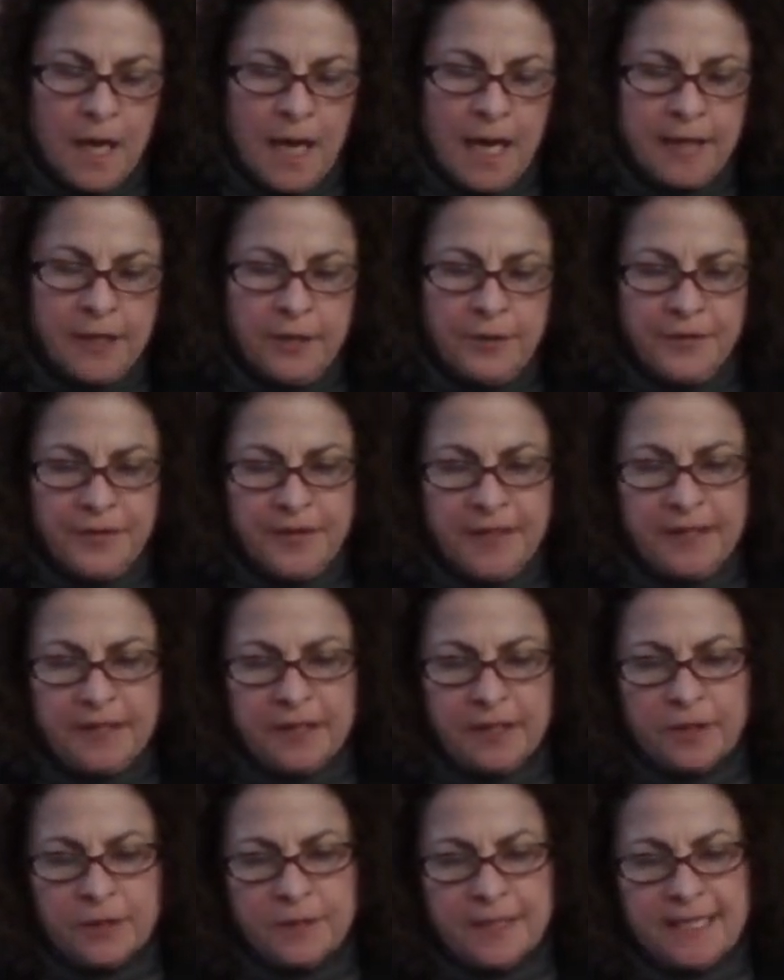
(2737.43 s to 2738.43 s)
I don't think
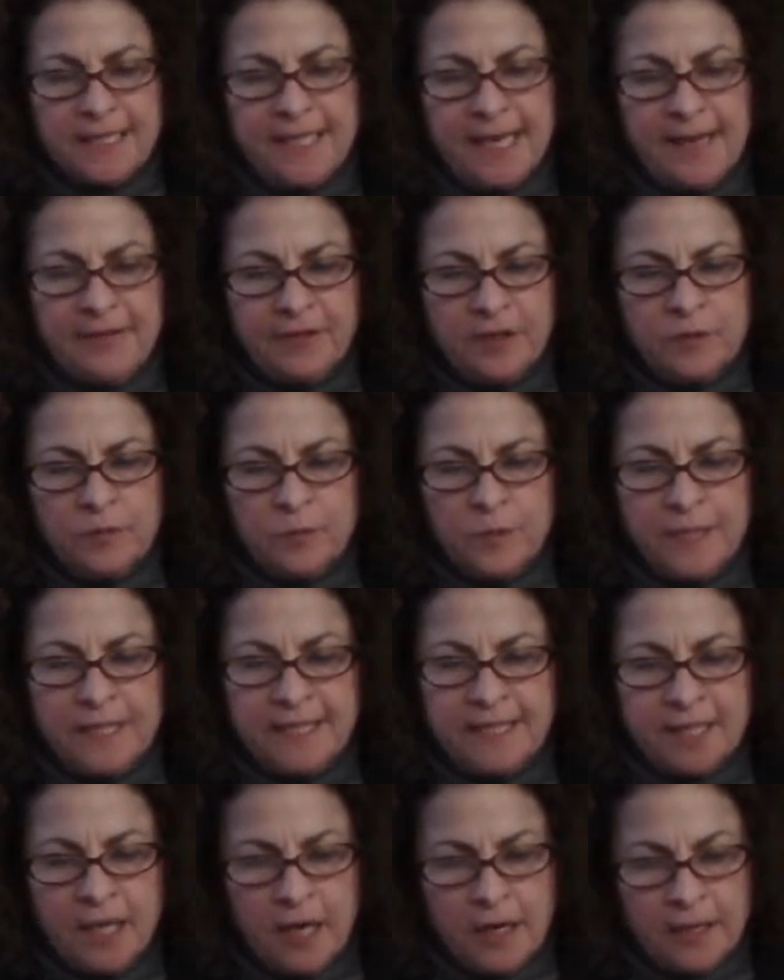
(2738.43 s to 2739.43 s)
that Kristeva would
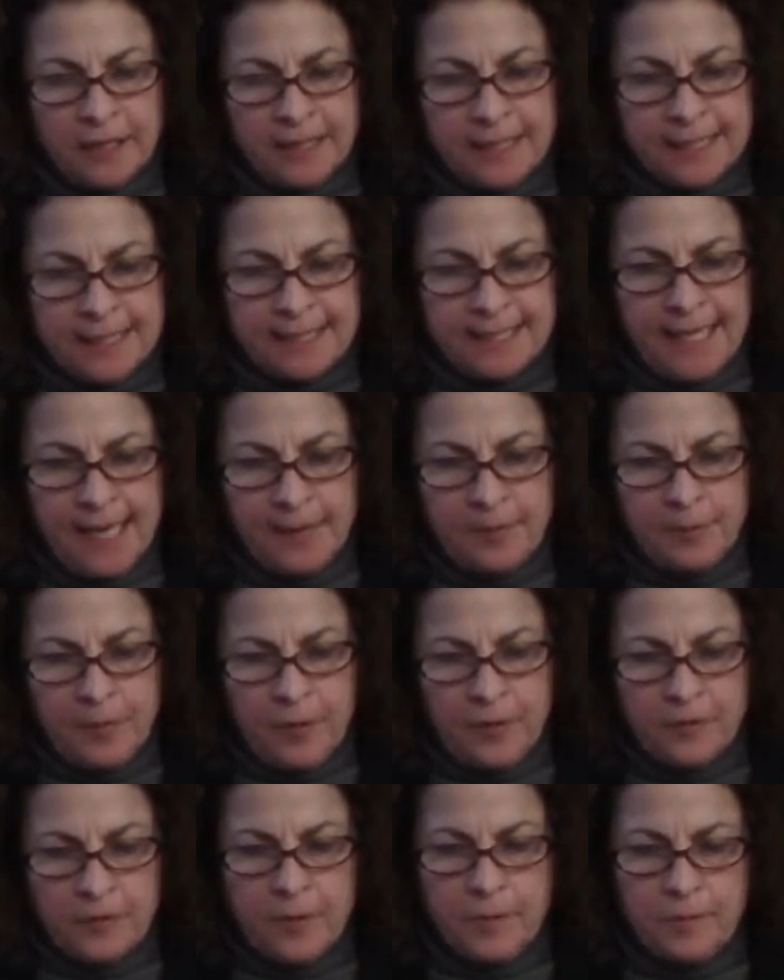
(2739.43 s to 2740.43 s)
entirely accept
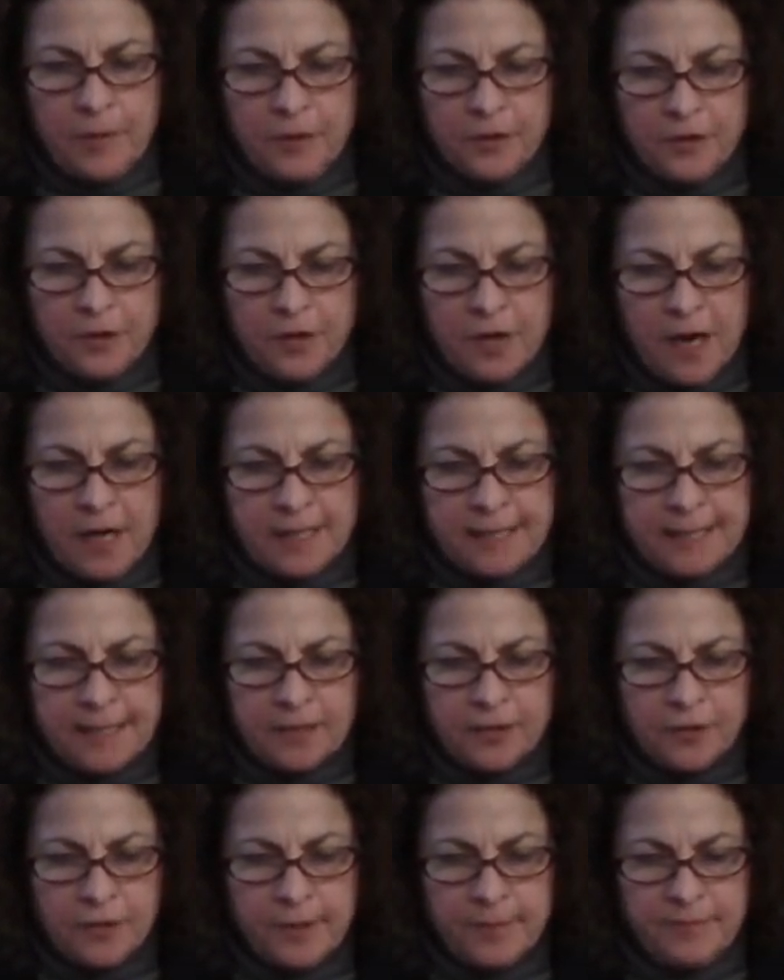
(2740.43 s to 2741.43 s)
Baudrillard's
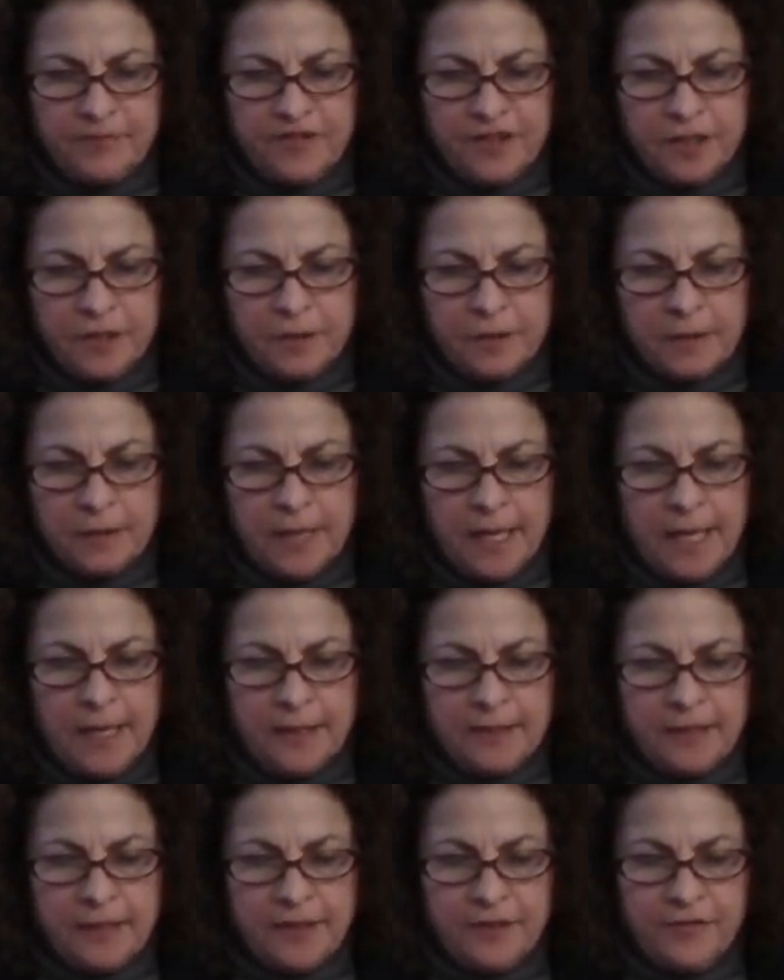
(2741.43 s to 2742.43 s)
extreme view
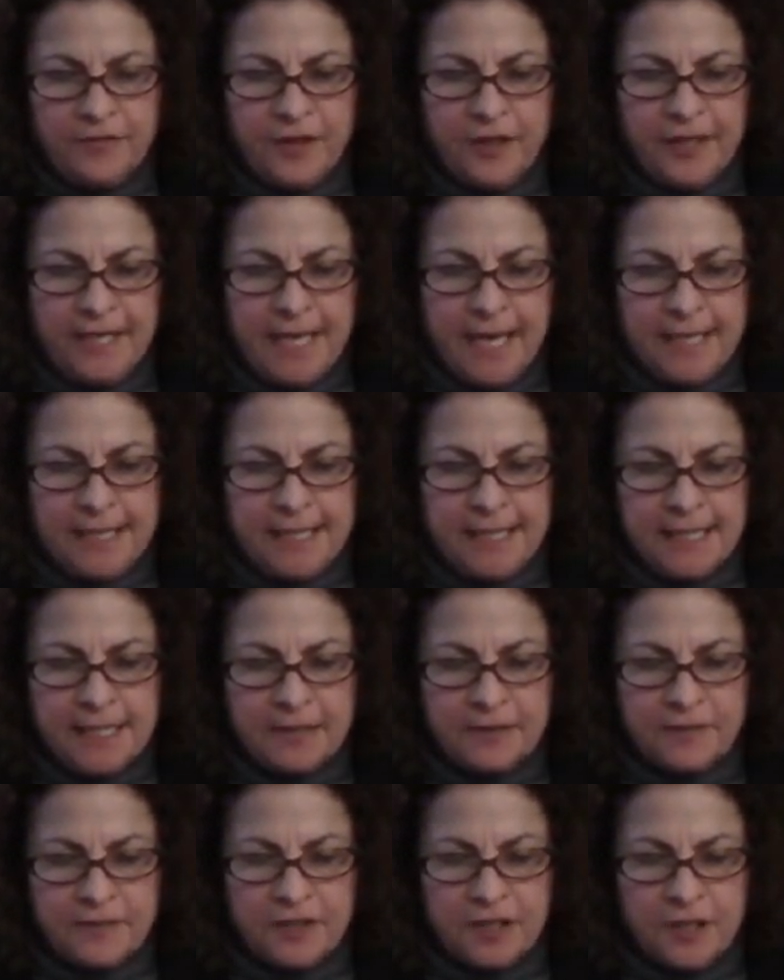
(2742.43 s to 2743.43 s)
that the very
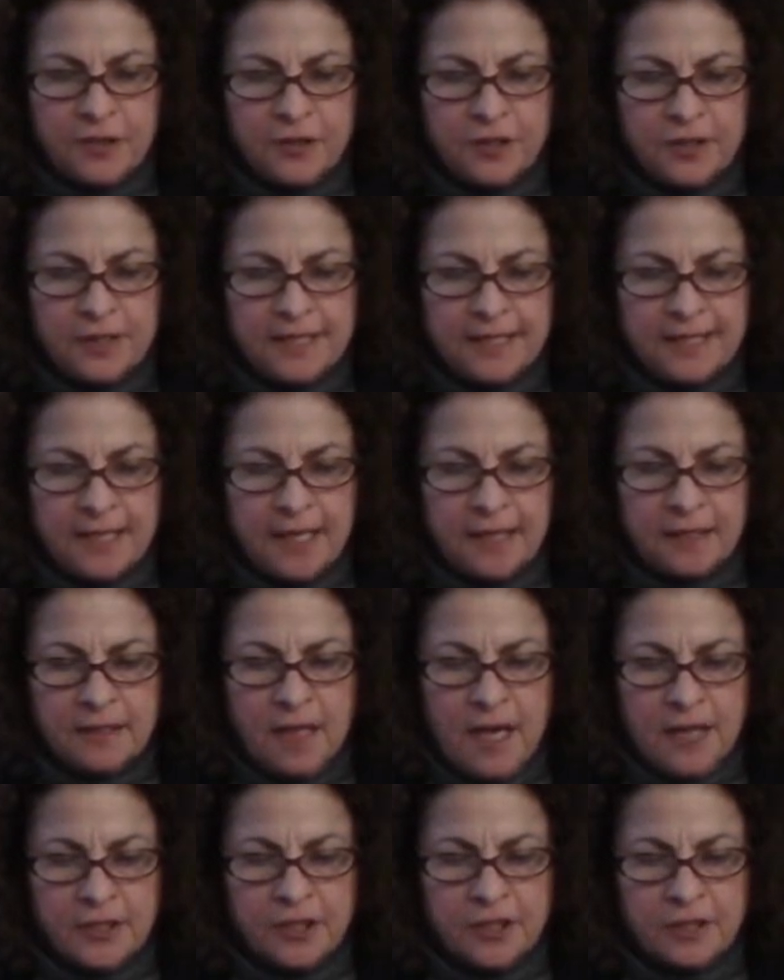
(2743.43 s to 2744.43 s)
ideas of social and
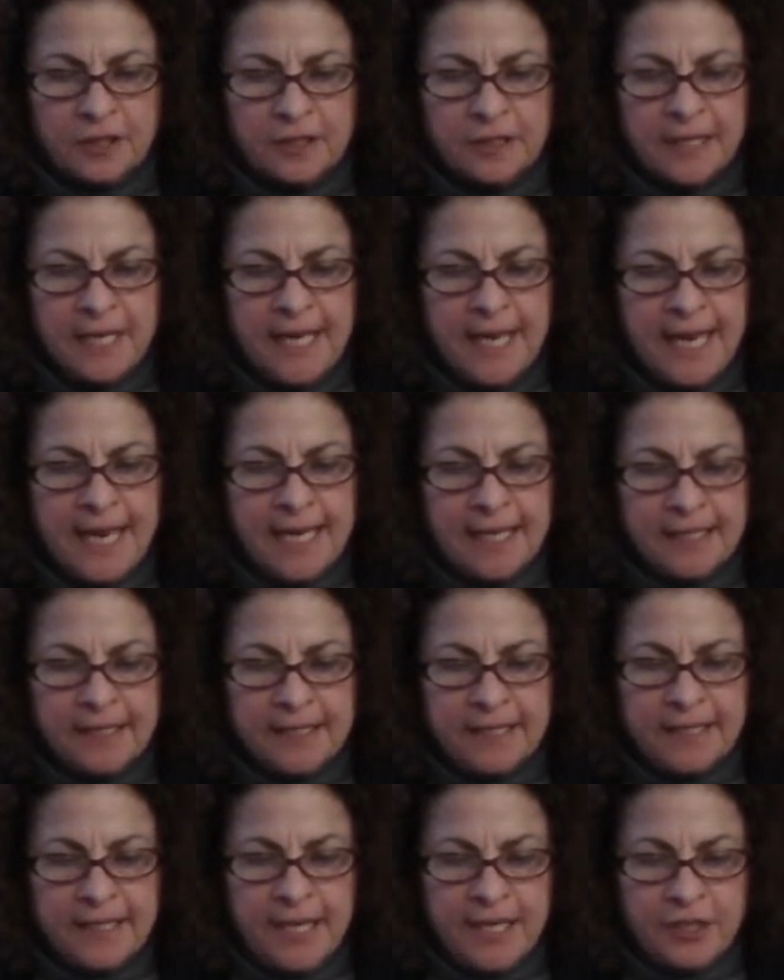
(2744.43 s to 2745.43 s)
psychological
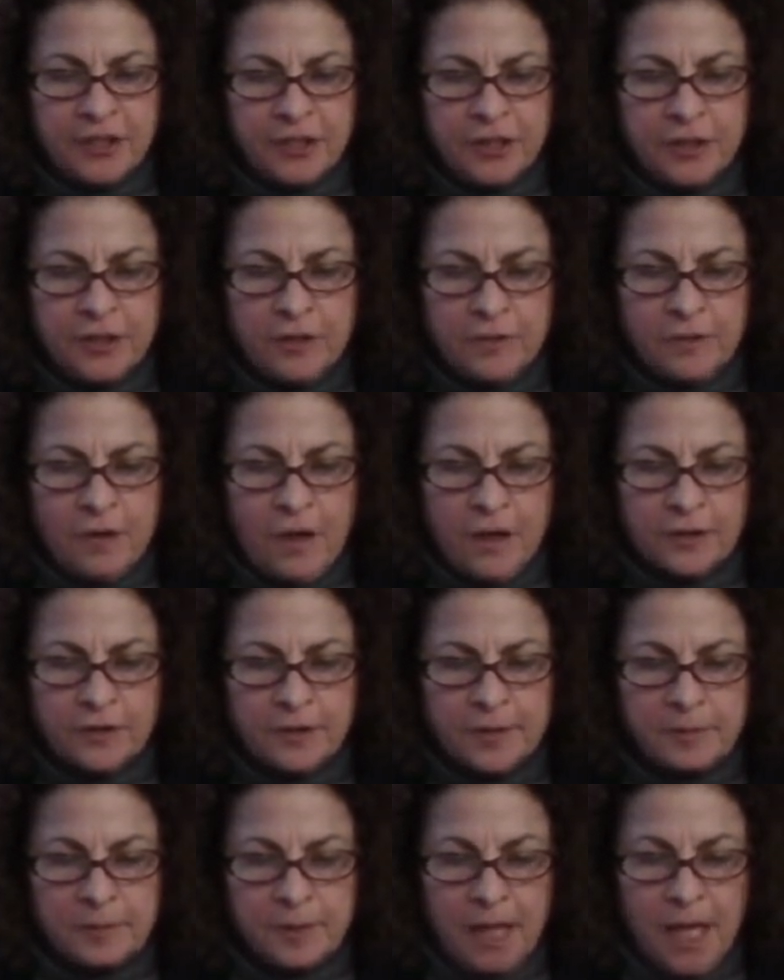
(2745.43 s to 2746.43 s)
alienation no longer
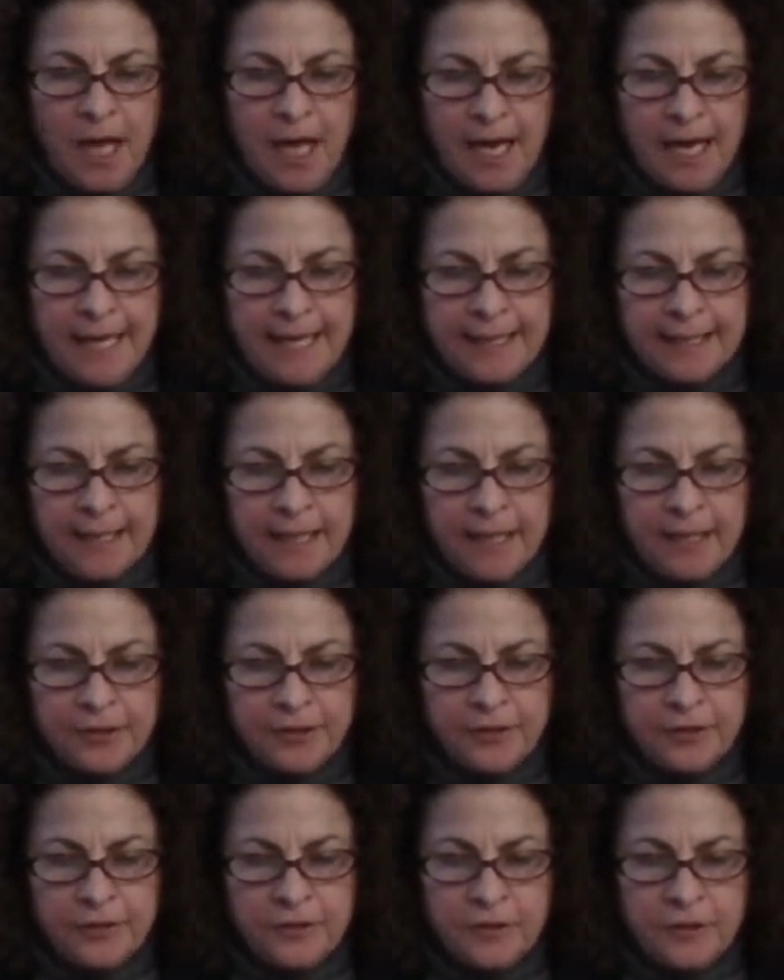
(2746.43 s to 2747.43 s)
apply
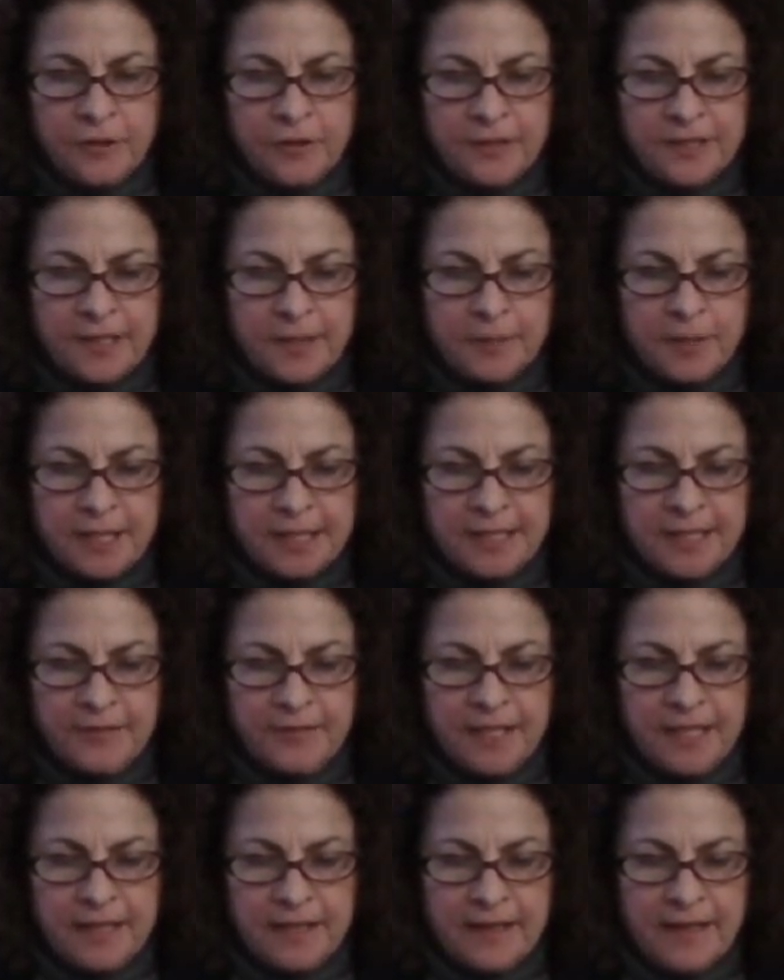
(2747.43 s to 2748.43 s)
to the new
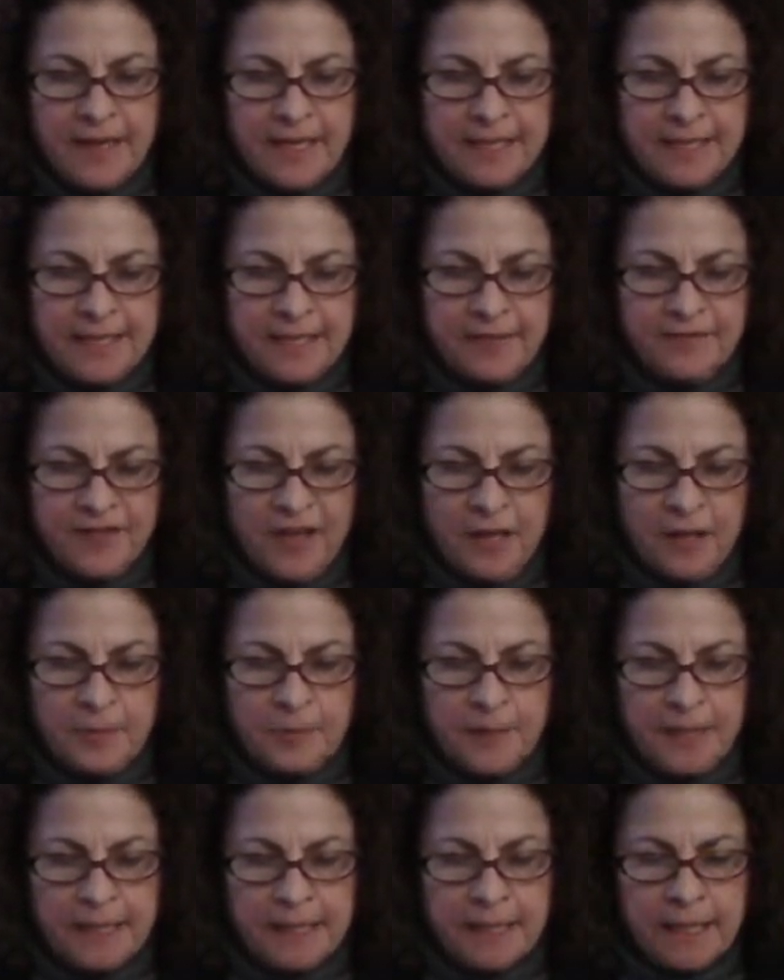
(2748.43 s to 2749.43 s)
subjectivity that is
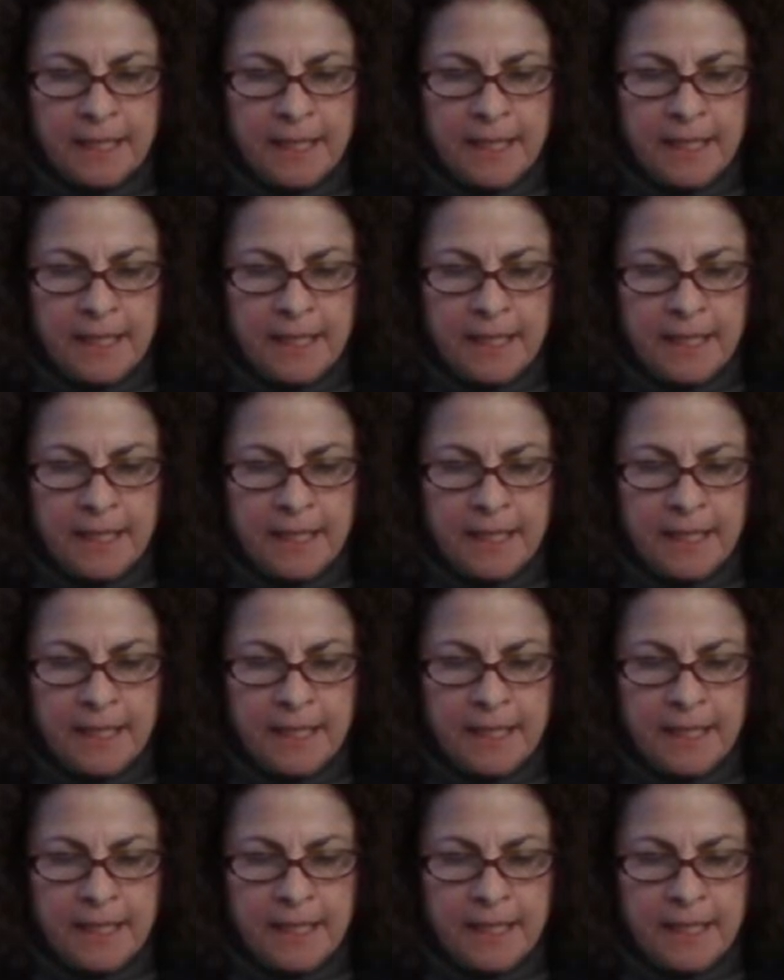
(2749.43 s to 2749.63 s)
developing